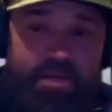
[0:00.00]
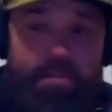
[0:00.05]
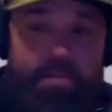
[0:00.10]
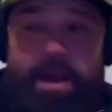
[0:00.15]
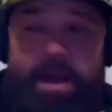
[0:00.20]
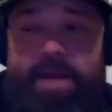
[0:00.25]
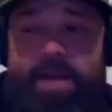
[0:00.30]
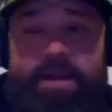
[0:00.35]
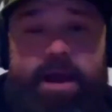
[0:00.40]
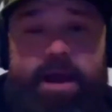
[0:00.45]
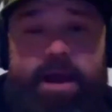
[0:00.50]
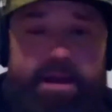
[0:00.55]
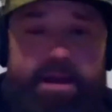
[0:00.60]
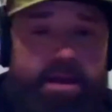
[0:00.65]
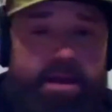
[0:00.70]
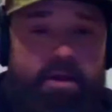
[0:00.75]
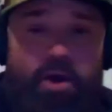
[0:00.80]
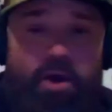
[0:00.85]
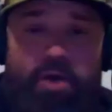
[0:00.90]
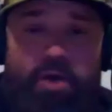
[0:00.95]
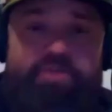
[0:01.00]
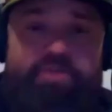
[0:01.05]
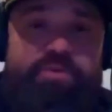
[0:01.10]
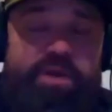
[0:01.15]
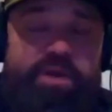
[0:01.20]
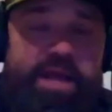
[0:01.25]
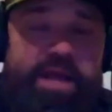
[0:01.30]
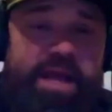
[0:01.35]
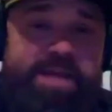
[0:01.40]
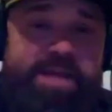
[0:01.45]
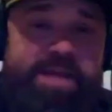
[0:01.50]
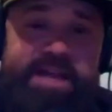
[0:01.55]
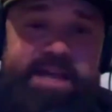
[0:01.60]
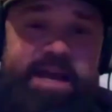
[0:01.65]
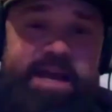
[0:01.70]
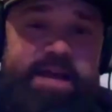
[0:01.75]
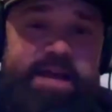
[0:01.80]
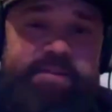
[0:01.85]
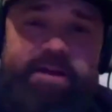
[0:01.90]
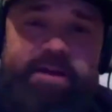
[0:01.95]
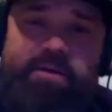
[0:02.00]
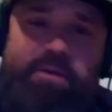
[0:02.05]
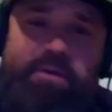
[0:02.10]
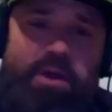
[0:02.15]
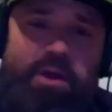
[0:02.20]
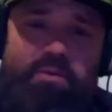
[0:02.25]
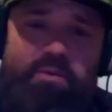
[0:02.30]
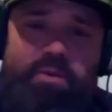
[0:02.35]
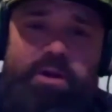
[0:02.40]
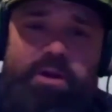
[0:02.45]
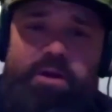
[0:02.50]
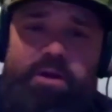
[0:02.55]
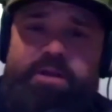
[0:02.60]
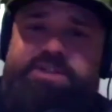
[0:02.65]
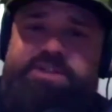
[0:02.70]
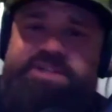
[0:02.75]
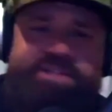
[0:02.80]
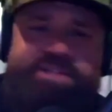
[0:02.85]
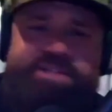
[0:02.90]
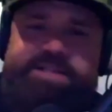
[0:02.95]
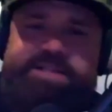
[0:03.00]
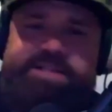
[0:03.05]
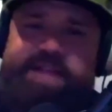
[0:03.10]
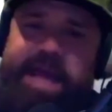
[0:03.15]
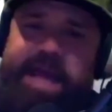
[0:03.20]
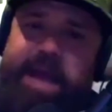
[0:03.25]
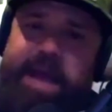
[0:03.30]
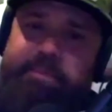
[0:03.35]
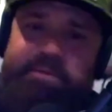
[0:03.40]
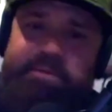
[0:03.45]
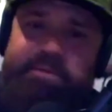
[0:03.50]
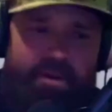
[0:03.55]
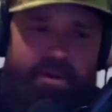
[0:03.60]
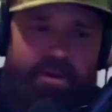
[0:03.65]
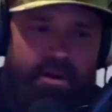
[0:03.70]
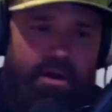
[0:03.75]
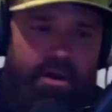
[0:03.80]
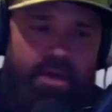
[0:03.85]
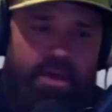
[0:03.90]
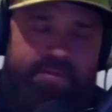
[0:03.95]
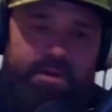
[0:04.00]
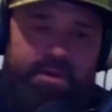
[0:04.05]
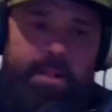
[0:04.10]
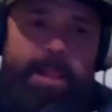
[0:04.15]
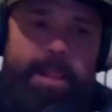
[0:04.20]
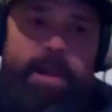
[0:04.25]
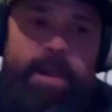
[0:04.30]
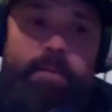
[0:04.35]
You might not get all 3 days that are unreal. It just doesn't happen very often.